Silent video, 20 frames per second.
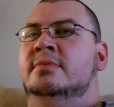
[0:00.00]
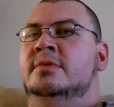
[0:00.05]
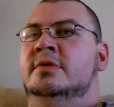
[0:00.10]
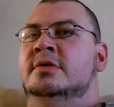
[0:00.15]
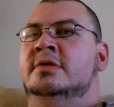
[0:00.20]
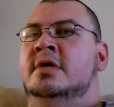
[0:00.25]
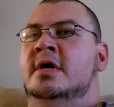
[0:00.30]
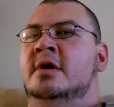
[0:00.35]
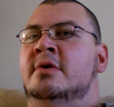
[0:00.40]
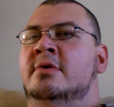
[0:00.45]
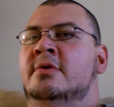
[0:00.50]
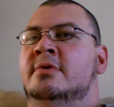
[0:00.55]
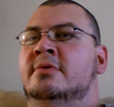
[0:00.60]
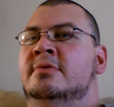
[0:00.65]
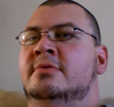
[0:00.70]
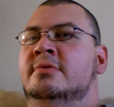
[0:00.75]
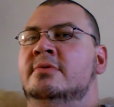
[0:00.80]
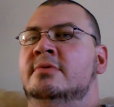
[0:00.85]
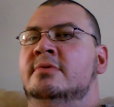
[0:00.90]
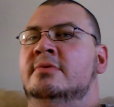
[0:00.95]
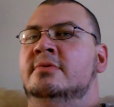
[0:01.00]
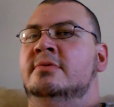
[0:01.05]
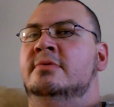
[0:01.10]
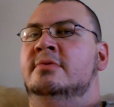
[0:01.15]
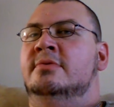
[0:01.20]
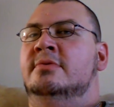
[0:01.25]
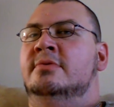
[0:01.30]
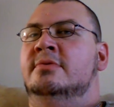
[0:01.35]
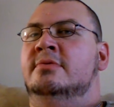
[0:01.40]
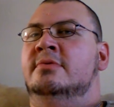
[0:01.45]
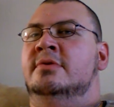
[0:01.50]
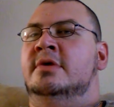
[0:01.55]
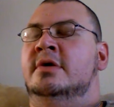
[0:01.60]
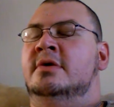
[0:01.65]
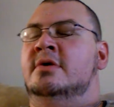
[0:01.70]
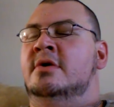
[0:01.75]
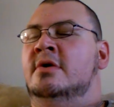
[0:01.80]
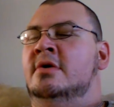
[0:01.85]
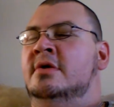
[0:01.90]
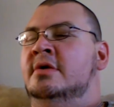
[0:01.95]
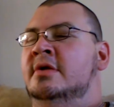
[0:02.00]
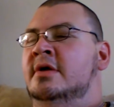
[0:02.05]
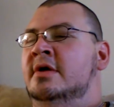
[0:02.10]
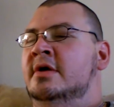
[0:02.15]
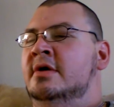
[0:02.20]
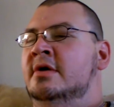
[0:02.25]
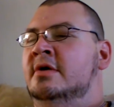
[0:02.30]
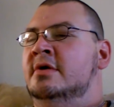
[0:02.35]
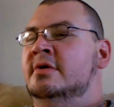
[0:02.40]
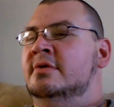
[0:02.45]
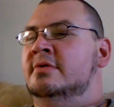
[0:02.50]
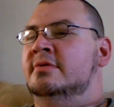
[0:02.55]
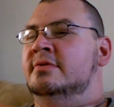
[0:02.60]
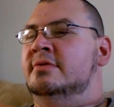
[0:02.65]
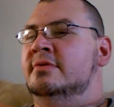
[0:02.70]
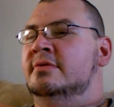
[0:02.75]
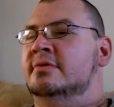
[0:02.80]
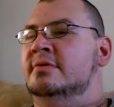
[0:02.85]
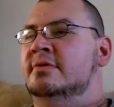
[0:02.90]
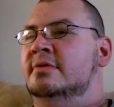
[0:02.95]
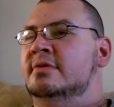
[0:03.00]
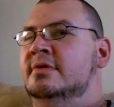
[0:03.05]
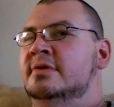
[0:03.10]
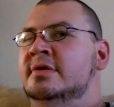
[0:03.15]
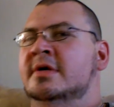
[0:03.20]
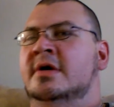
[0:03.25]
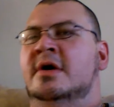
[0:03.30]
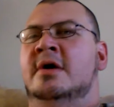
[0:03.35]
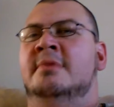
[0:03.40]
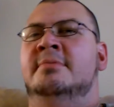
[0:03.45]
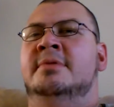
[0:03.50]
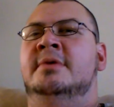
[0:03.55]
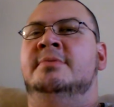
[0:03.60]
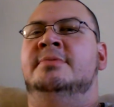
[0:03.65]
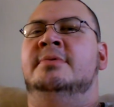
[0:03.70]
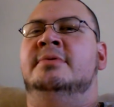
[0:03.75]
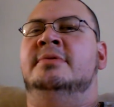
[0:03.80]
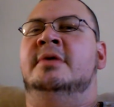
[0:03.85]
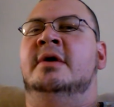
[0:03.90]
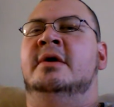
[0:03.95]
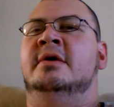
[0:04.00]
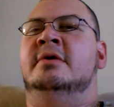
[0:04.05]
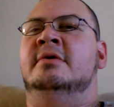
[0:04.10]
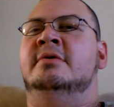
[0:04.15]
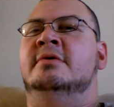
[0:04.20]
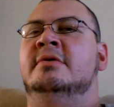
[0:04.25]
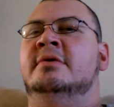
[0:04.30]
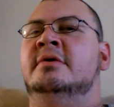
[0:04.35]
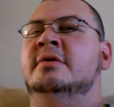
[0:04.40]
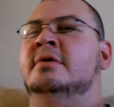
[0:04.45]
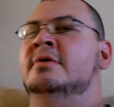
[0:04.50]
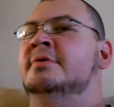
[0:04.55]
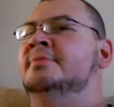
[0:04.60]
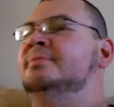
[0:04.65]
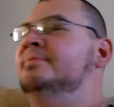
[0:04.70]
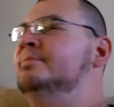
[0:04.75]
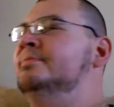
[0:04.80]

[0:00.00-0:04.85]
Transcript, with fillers: it's like a, what they call it, a, uh, like an uplifting thing, you know.